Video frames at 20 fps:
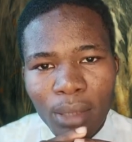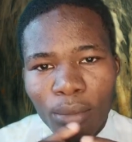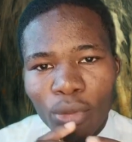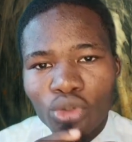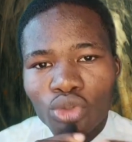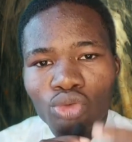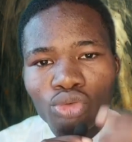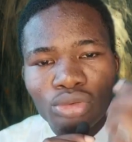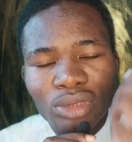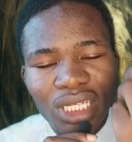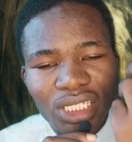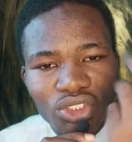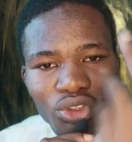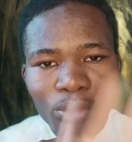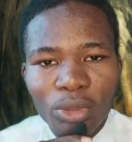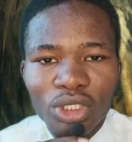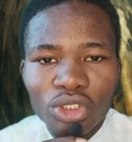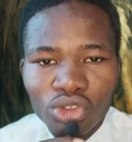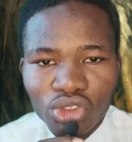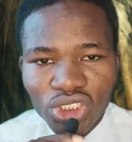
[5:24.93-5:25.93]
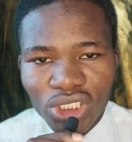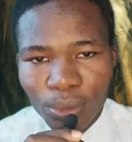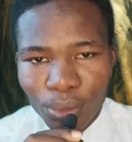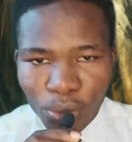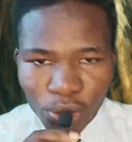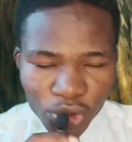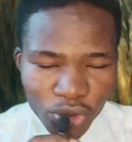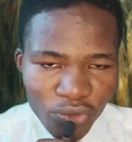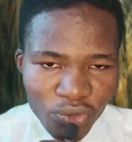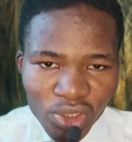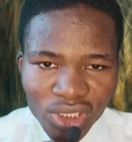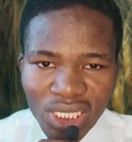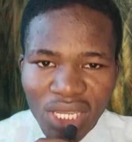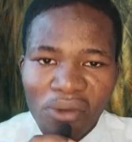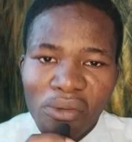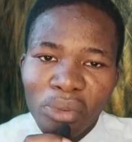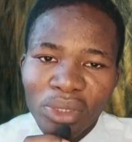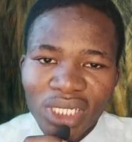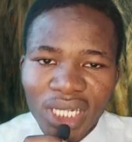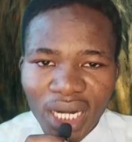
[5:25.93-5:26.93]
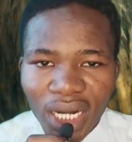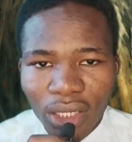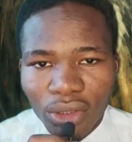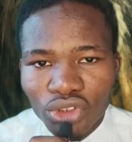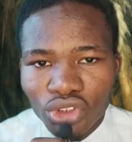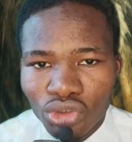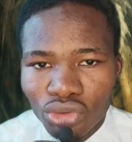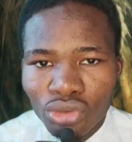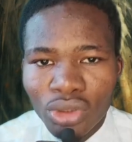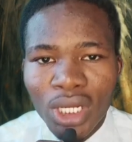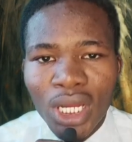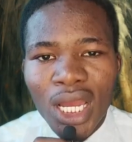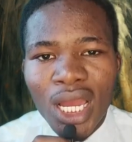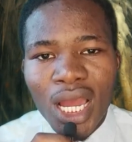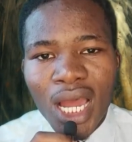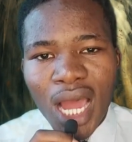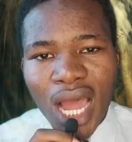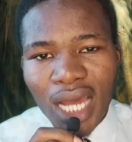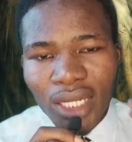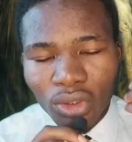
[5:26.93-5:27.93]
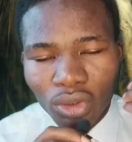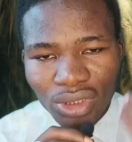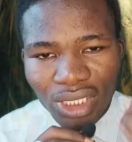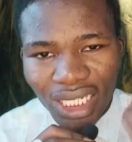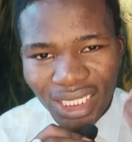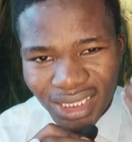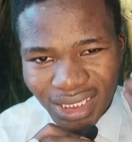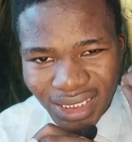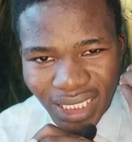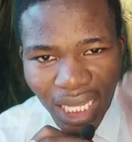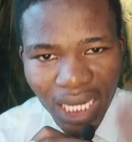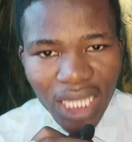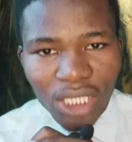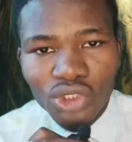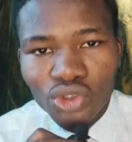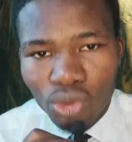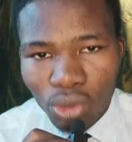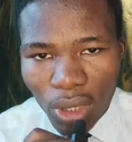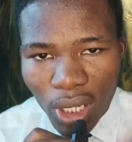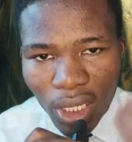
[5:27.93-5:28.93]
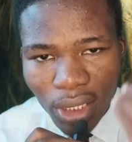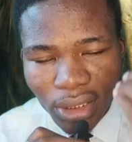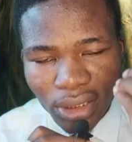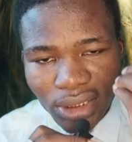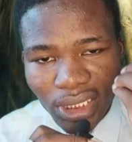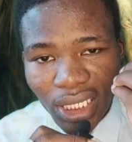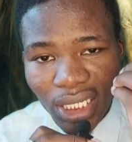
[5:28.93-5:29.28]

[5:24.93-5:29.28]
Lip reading: but there's nobody to share, because obviously everybody around you are not as intellectual